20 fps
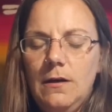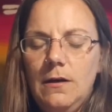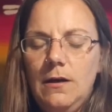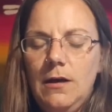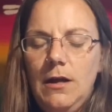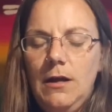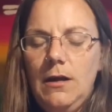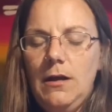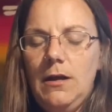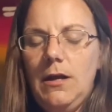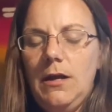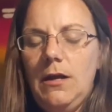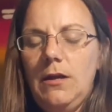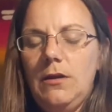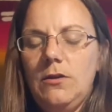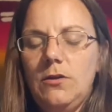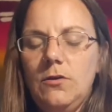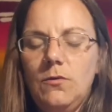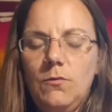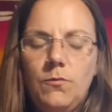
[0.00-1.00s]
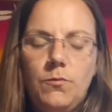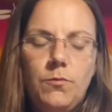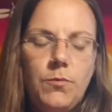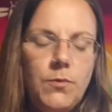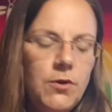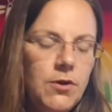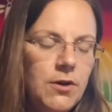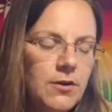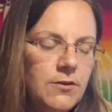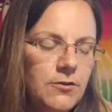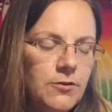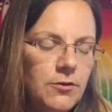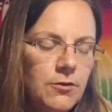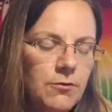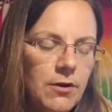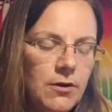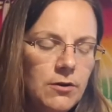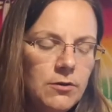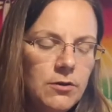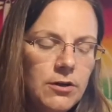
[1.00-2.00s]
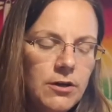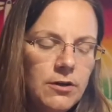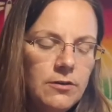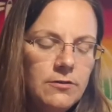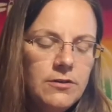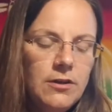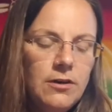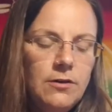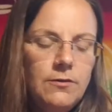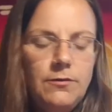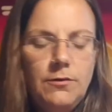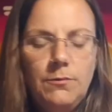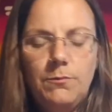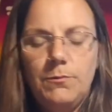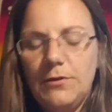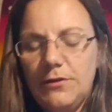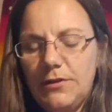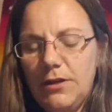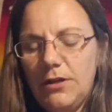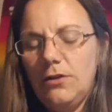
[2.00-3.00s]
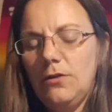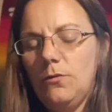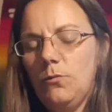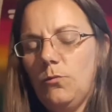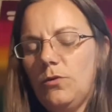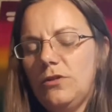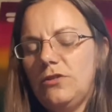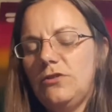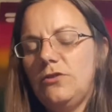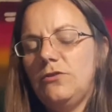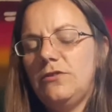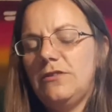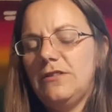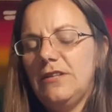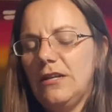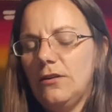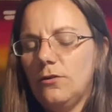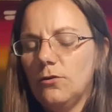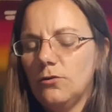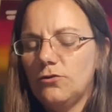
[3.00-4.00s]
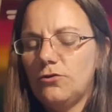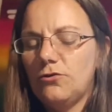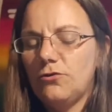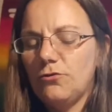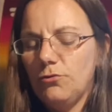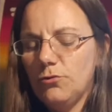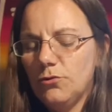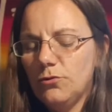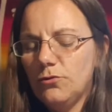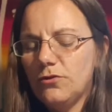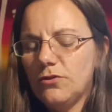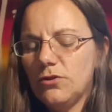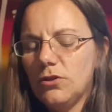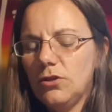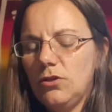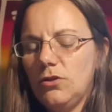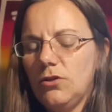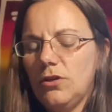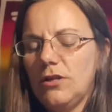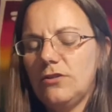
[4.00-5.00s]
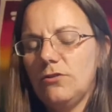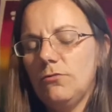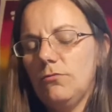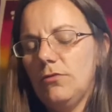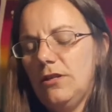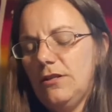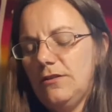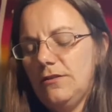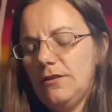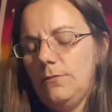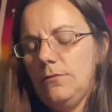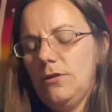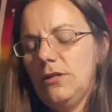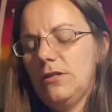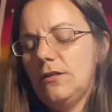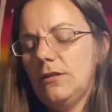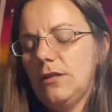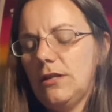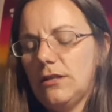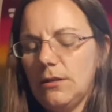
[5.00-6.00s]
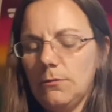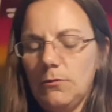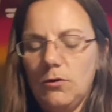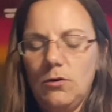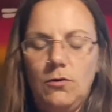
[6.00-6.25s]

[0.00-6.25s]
And you get to turn around and look at yourself. But then once you see those truths, you get to release them. You get to let them go.